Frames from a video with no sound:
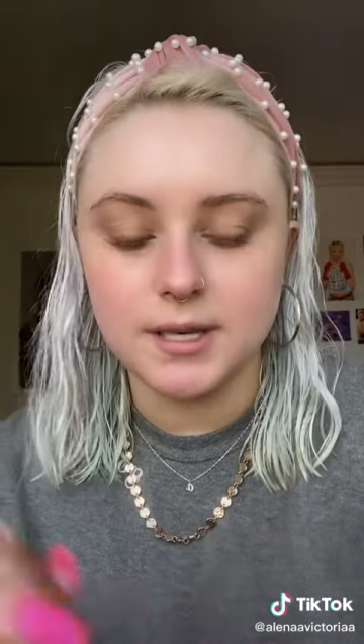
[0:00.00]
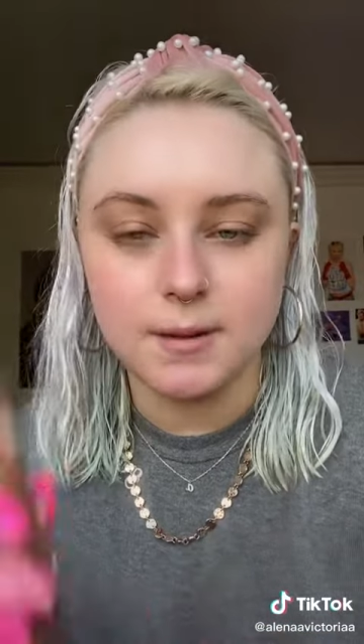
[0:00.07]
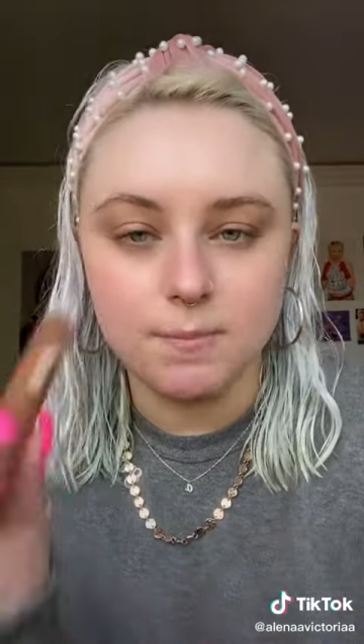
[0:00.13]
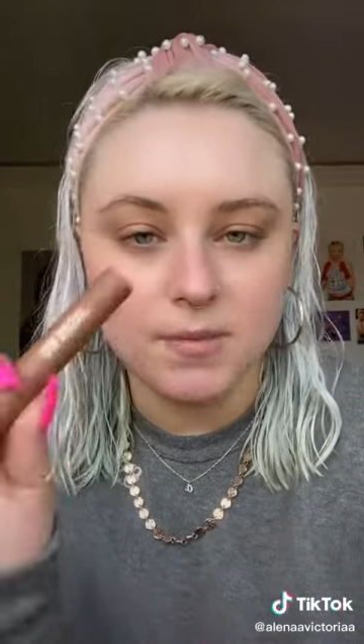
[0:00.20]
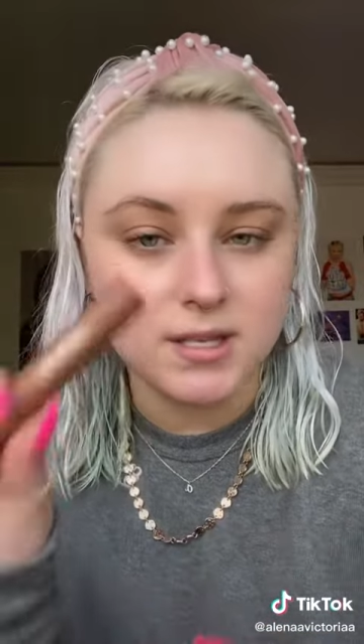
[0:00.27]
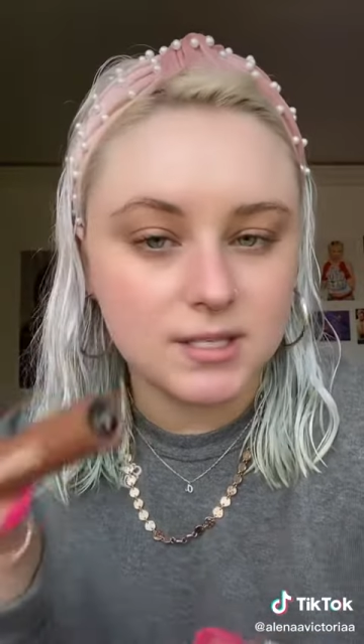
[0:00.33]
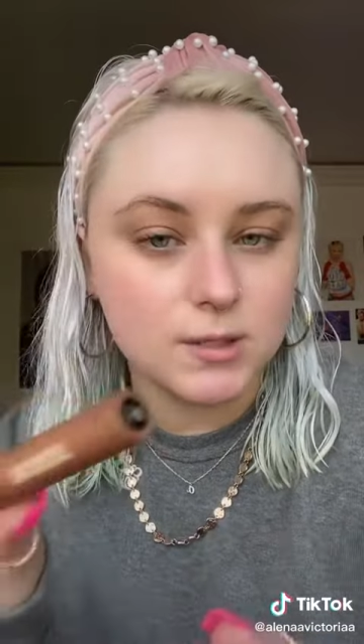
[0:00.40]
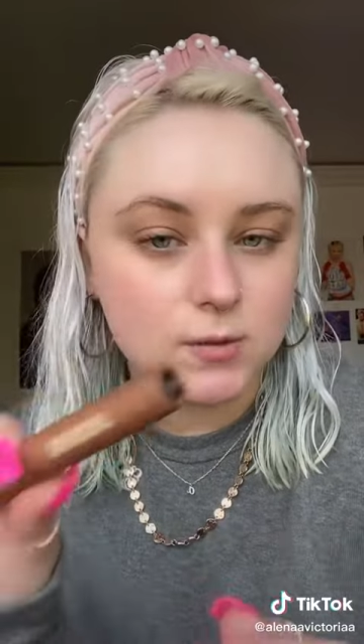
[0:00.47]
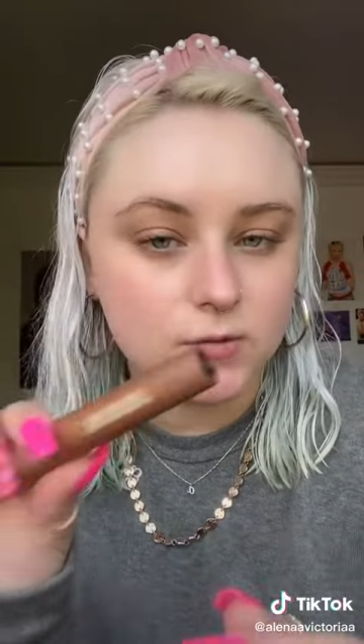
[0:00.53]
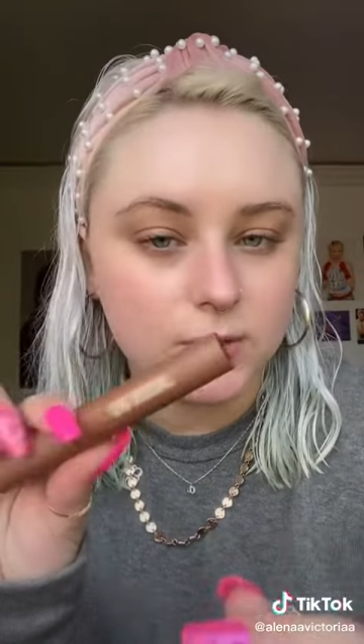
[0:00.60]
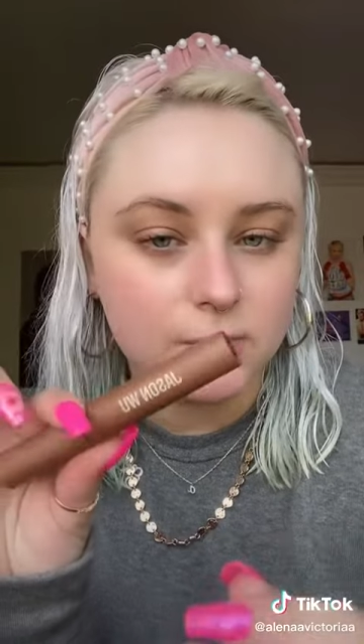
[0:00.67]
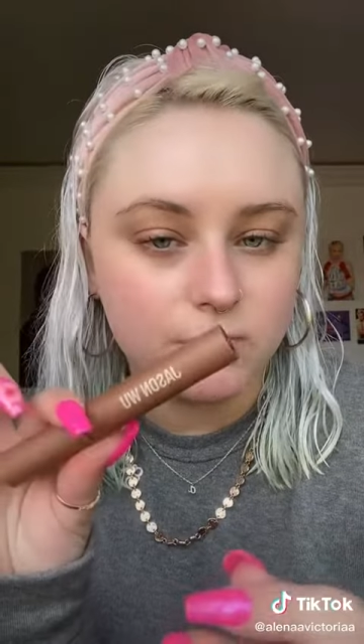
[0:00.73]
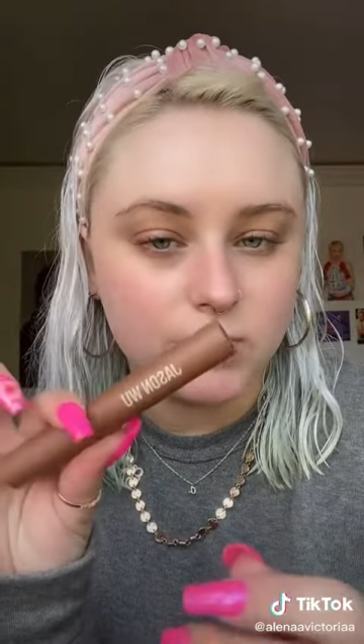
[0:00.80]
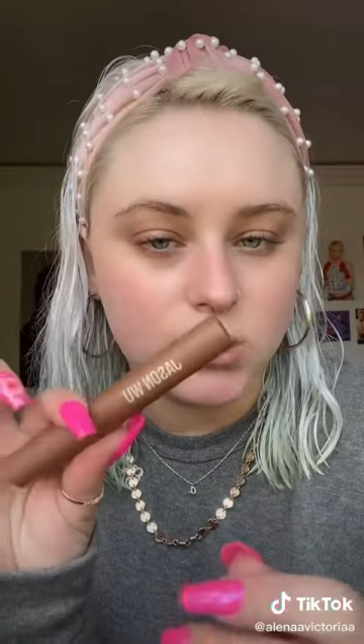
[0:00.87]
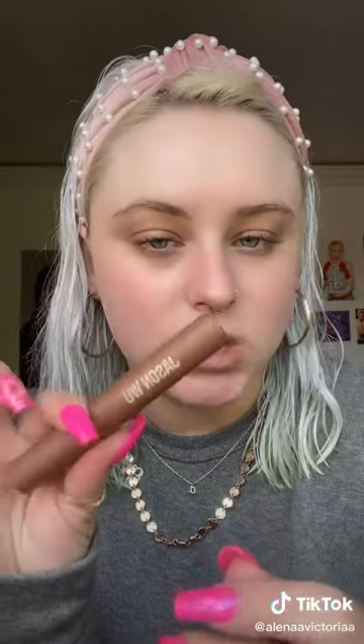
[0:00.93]
Um, This one's
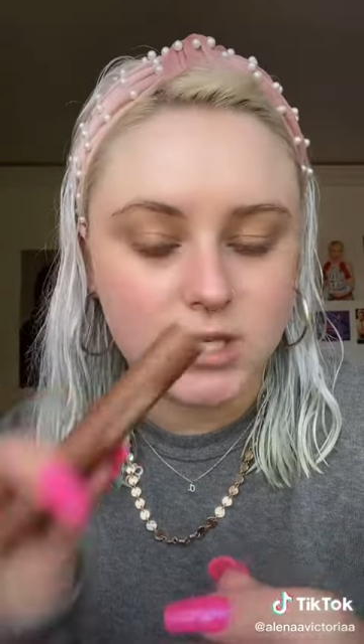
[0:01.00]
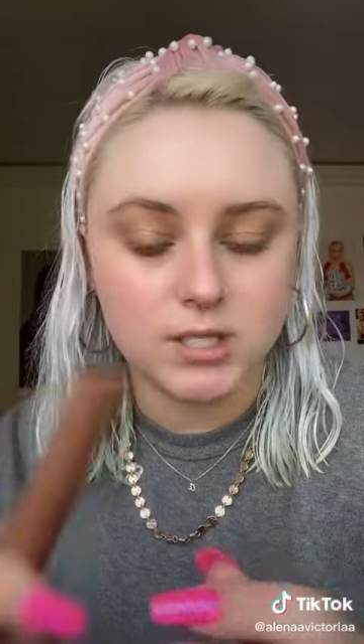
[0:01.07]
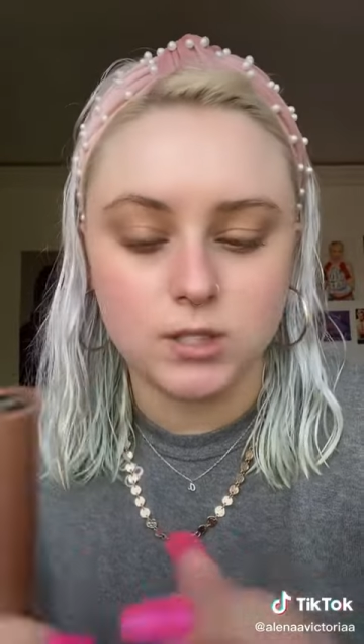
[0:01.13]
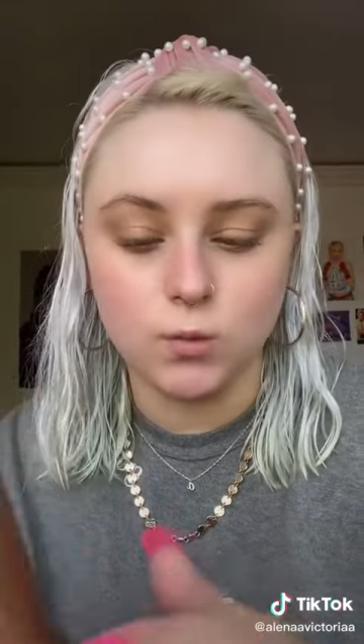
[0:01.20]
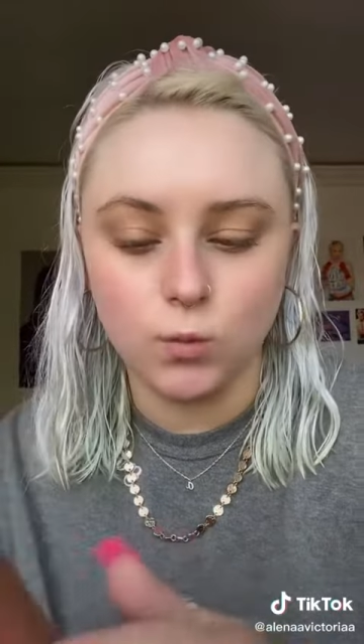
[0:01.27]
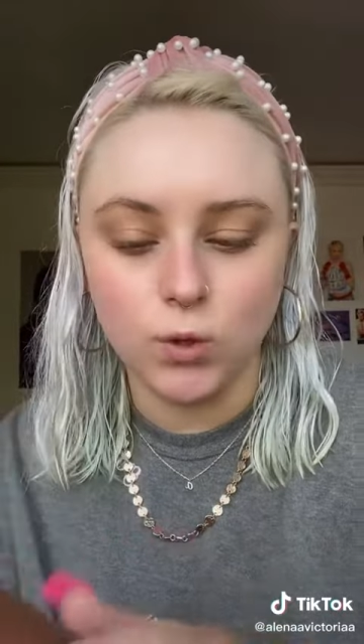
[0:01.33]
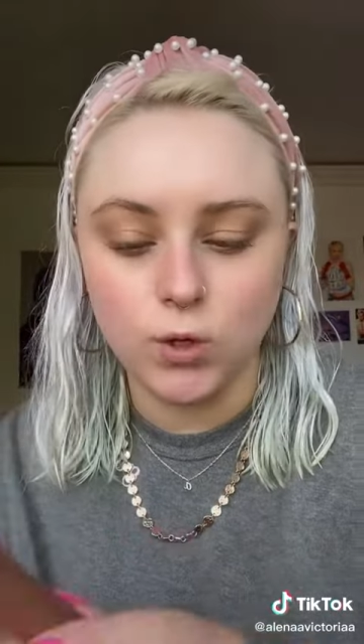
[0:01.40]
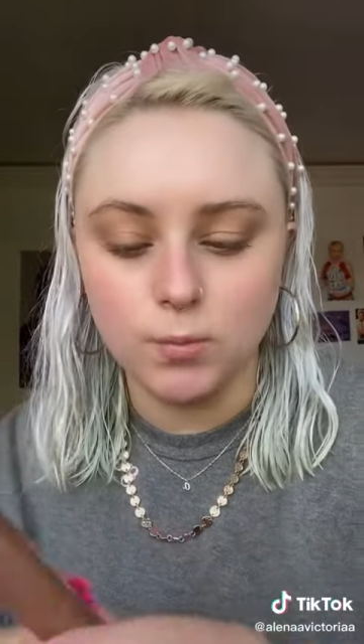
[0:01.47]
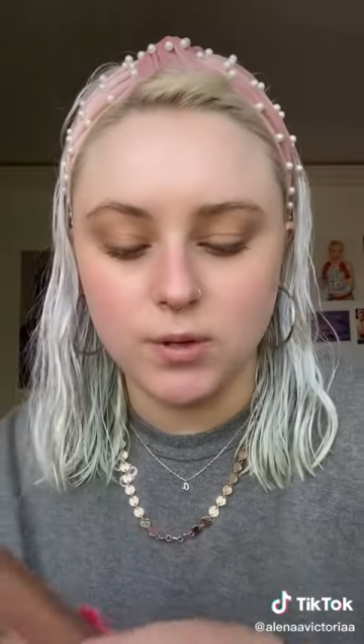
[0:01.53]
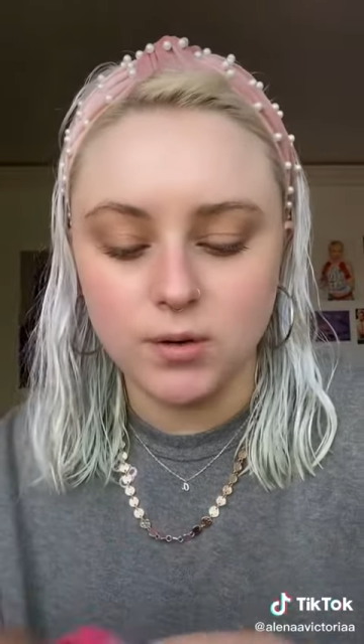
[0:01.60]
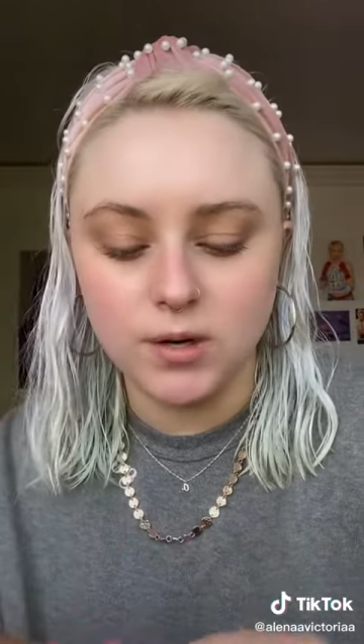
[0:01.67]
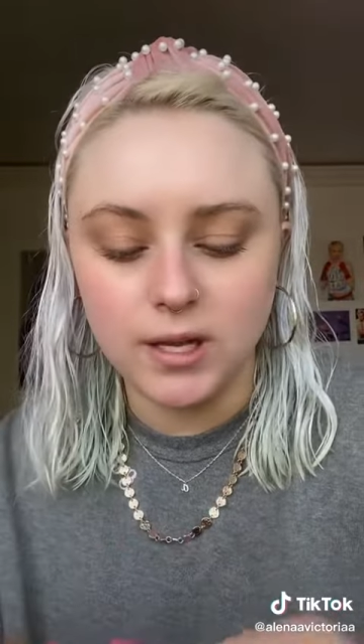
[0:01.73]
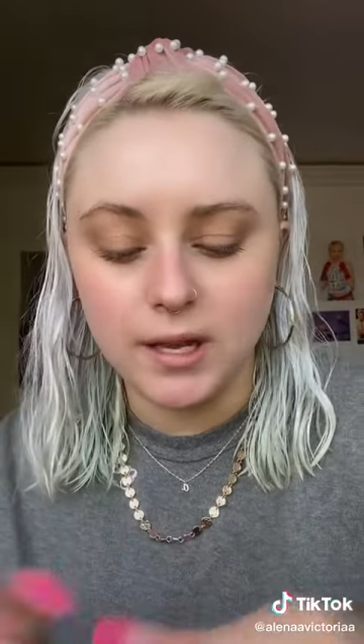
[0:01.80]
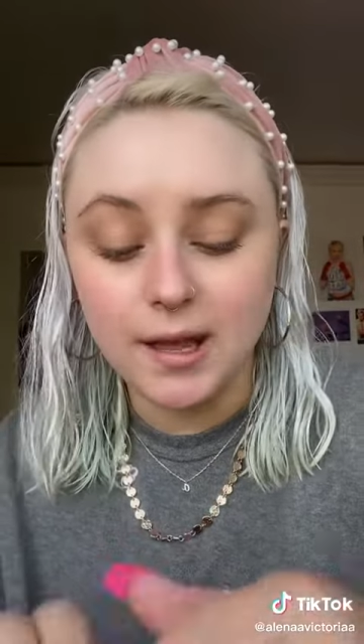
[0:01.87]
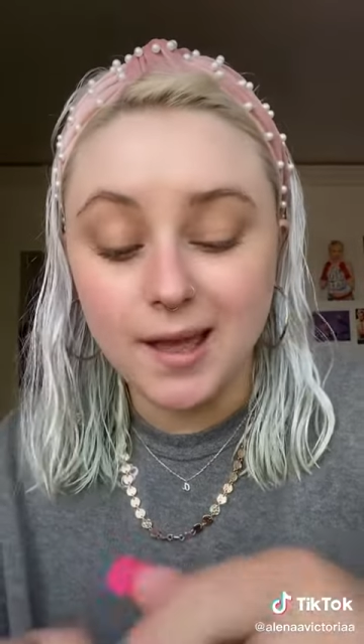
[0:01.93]
from Jason Wu
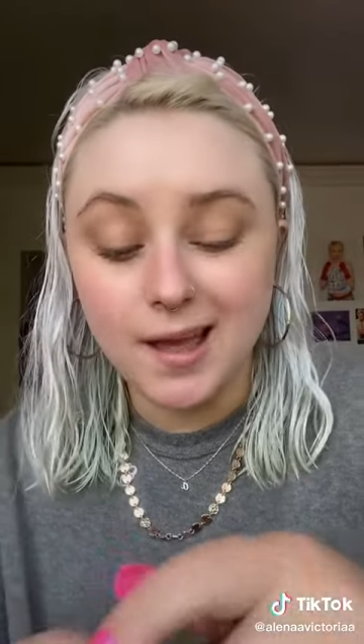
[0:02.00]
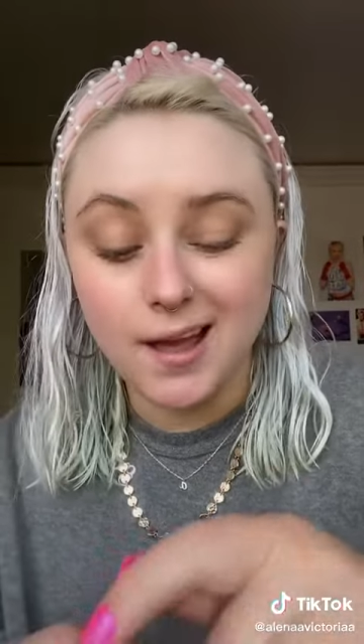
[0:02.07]
Beauty.